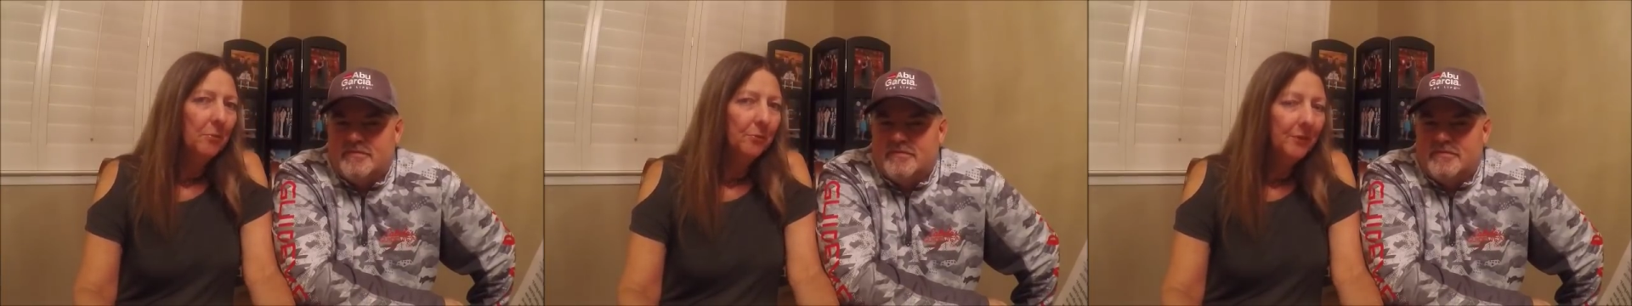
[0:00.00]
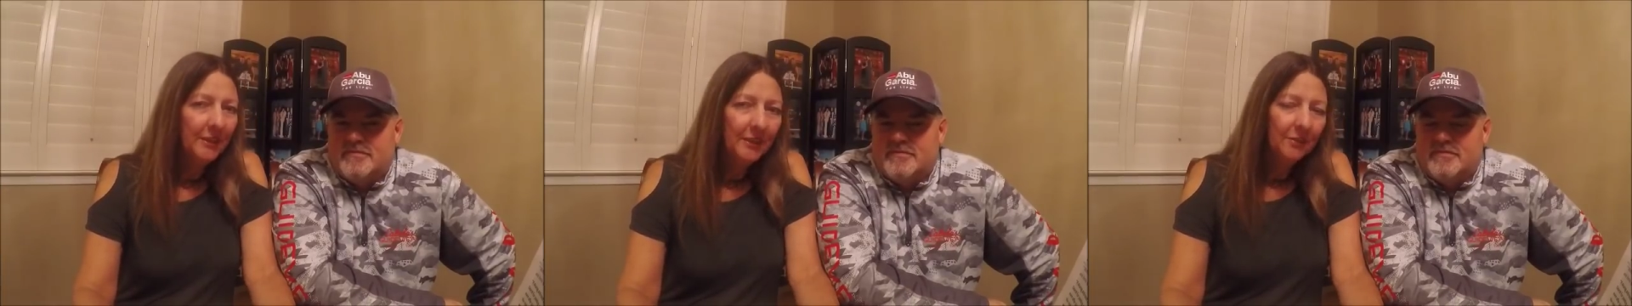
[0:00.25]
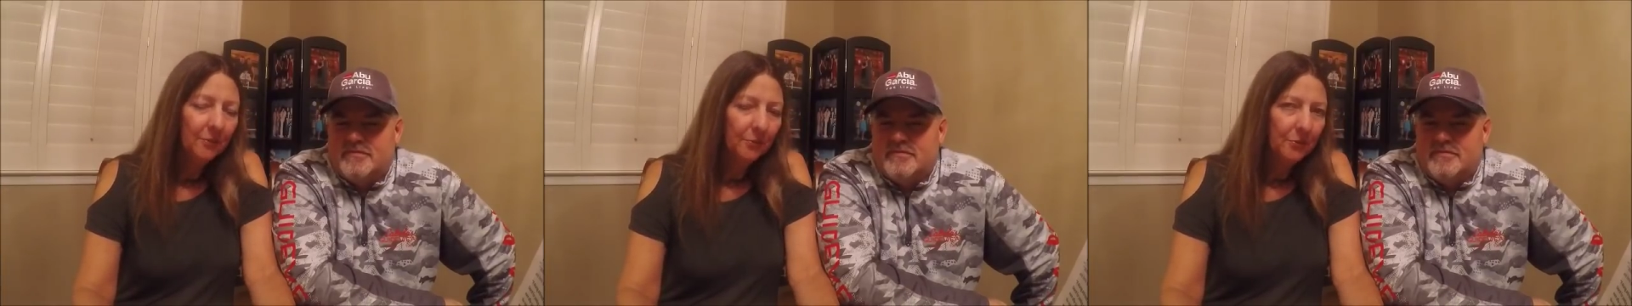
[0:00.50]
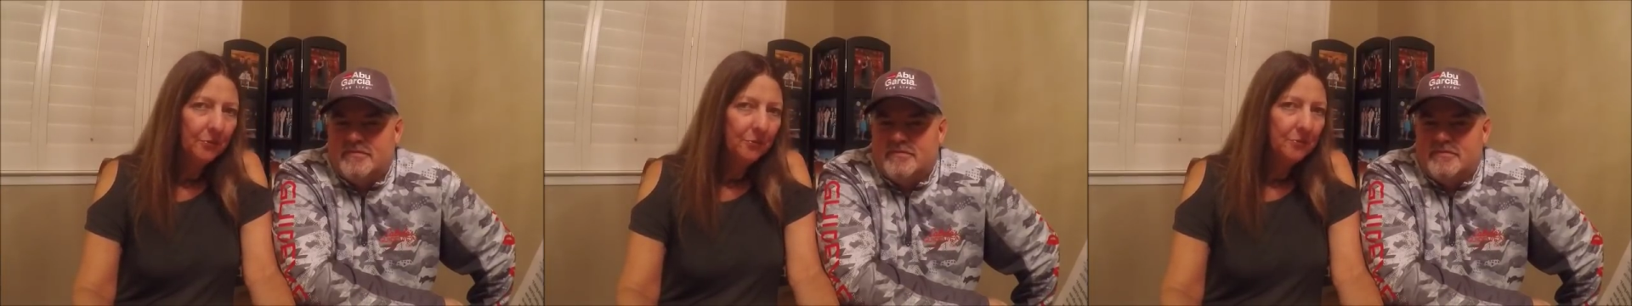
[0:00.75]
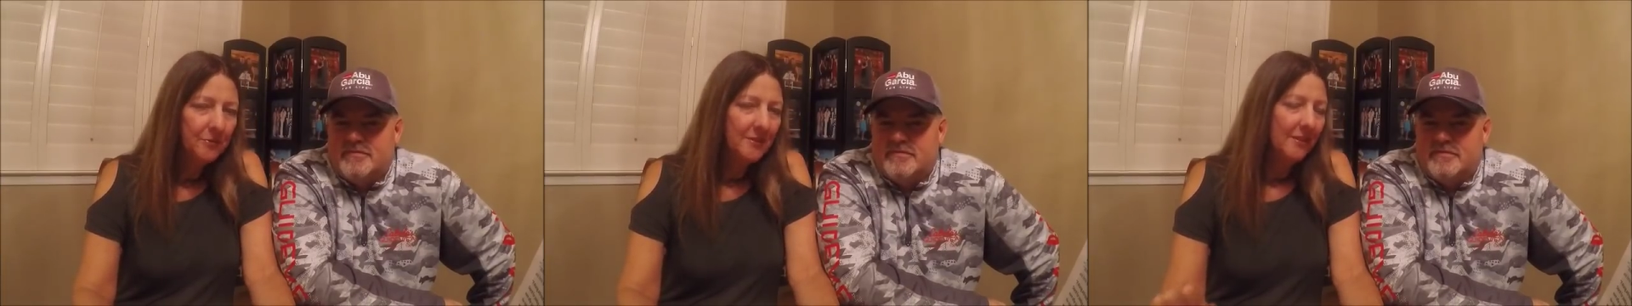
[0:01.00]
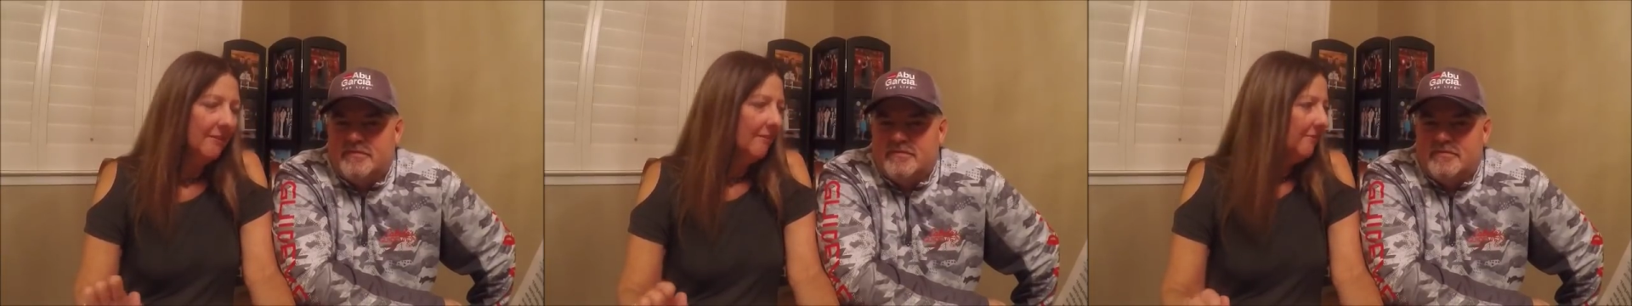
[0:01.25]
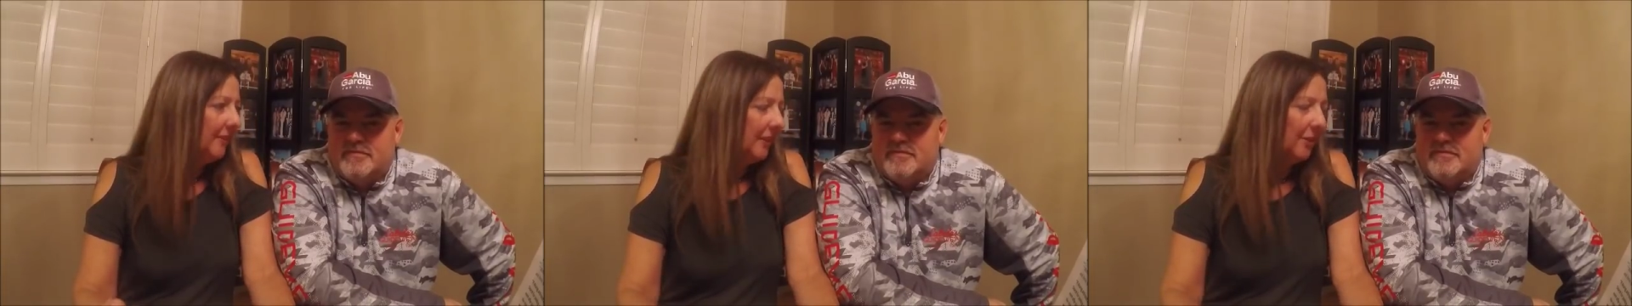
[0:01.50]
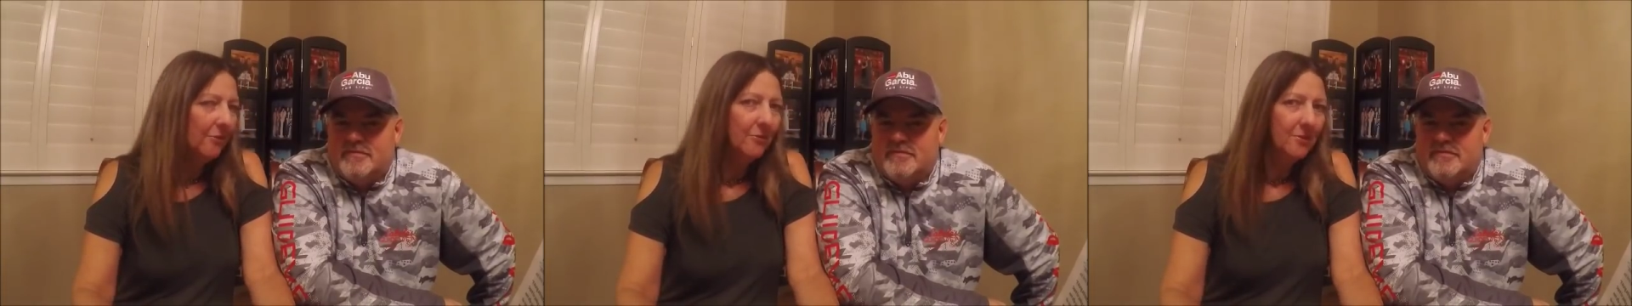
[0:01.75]
Speaker 1: pre-cruise
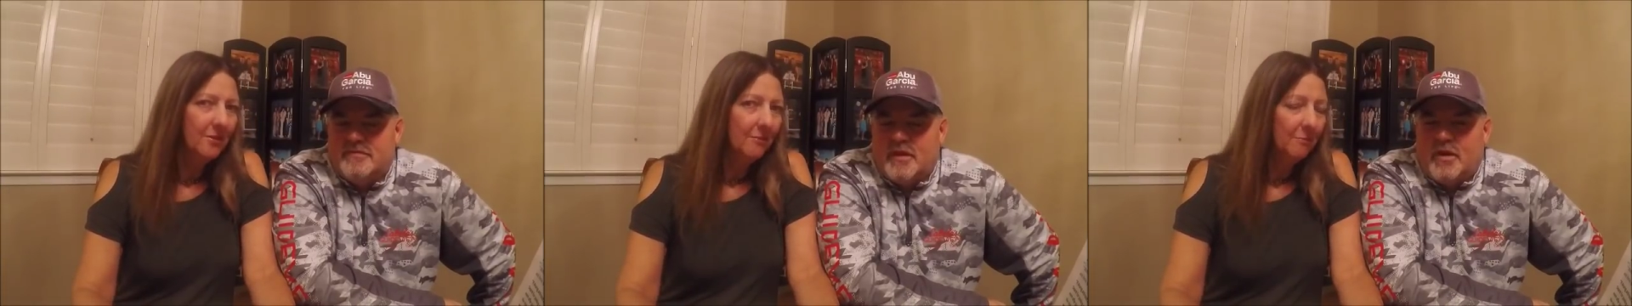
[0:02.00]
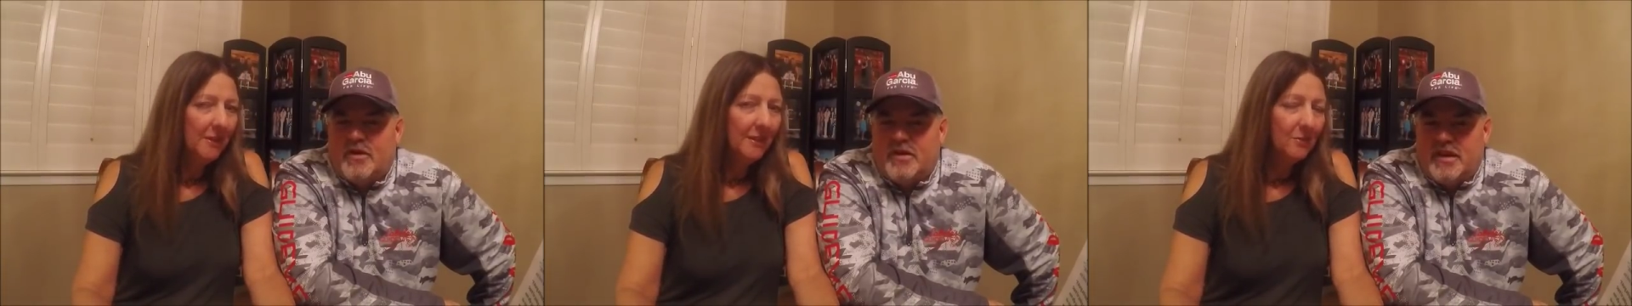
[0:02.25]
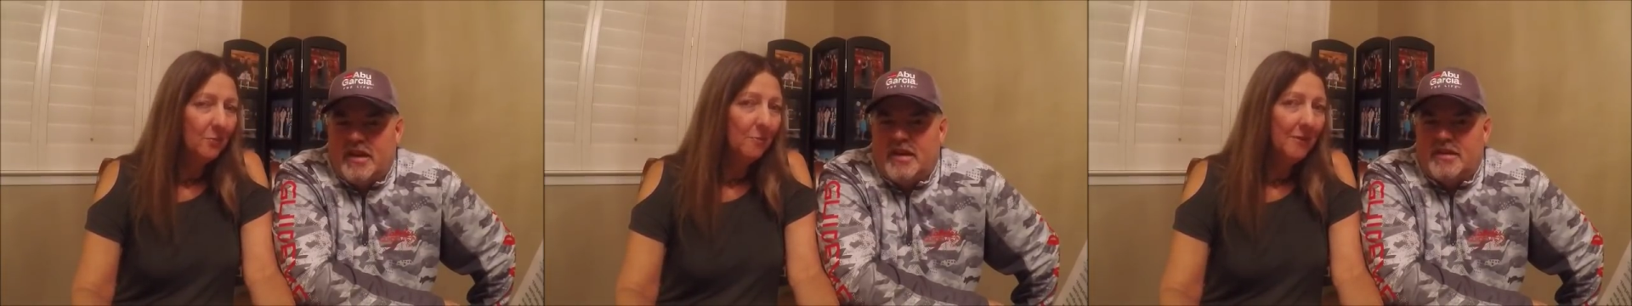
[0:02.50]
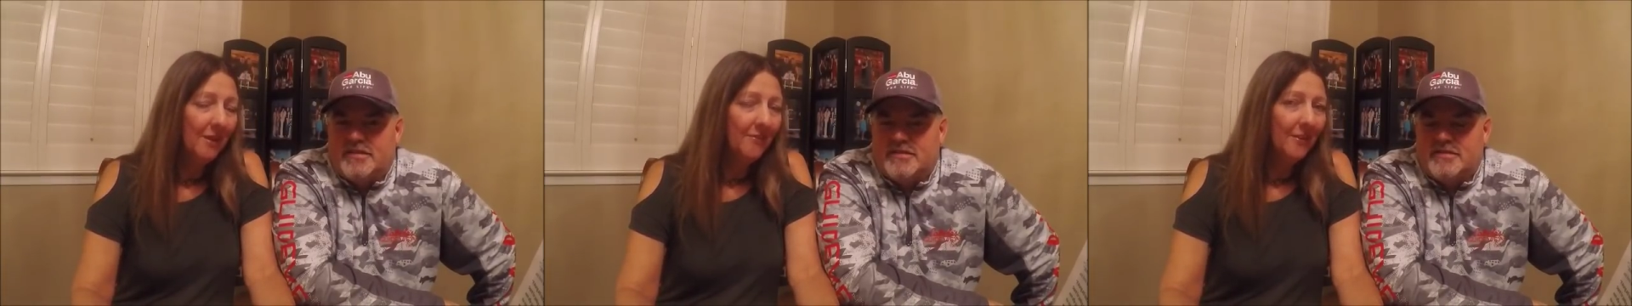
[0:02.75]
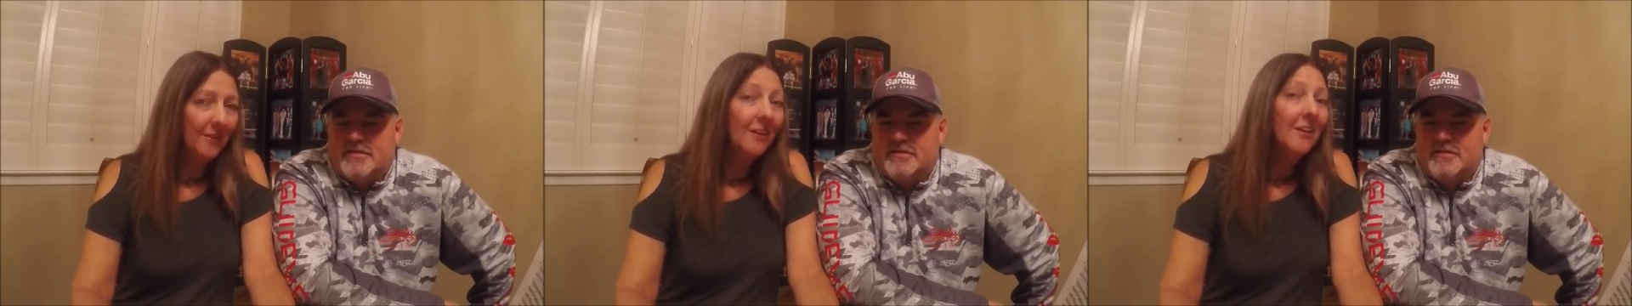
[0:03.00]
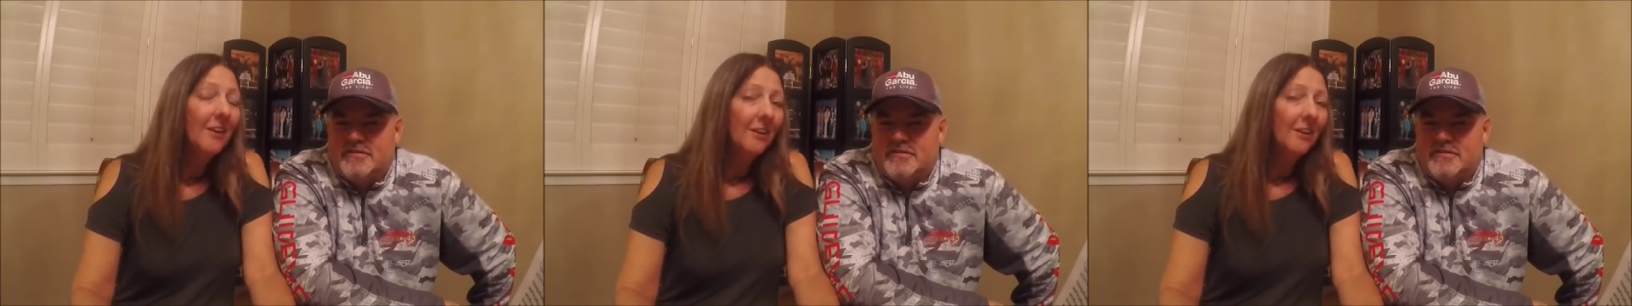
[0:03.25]
videos oh, because oh, yes. we'll be on the